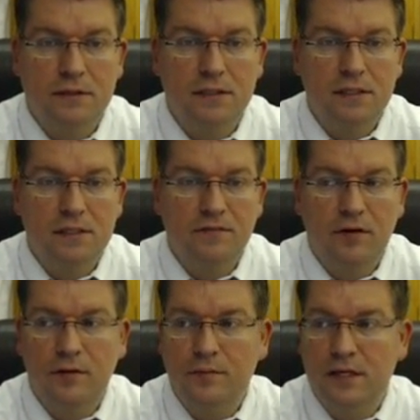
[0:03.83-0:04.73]
This is
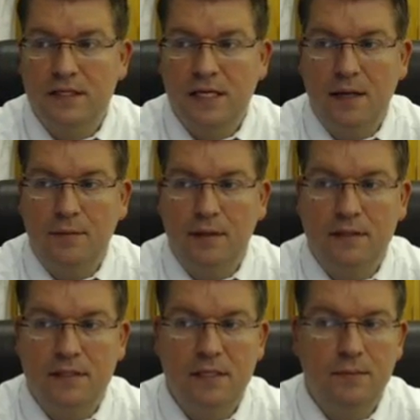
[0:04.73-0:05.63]
from the
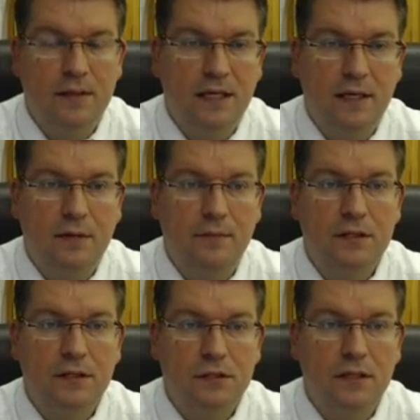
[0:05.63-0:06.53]
assignment CP Chem
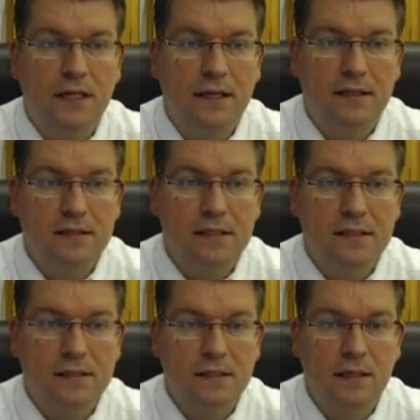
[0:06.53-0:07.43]
Dimensional
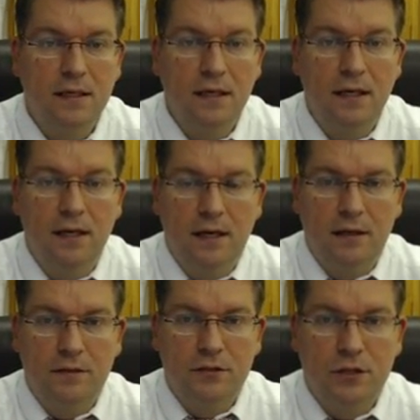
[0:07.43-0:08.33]
Analysis.
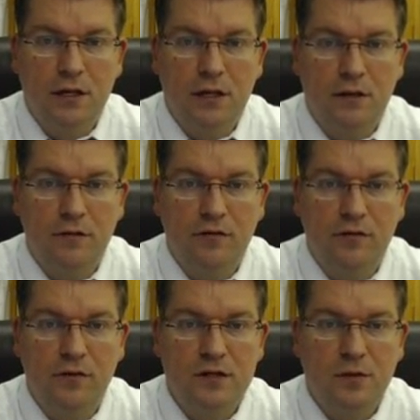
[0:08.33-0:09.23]
I'm going to show you how to do a few
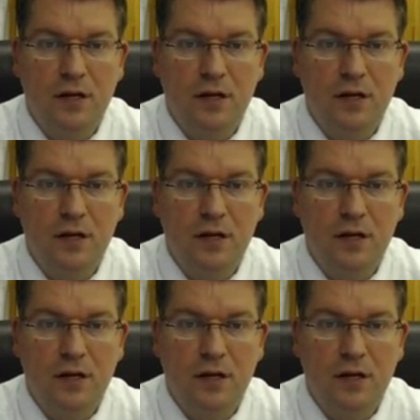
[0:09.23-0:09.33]
of these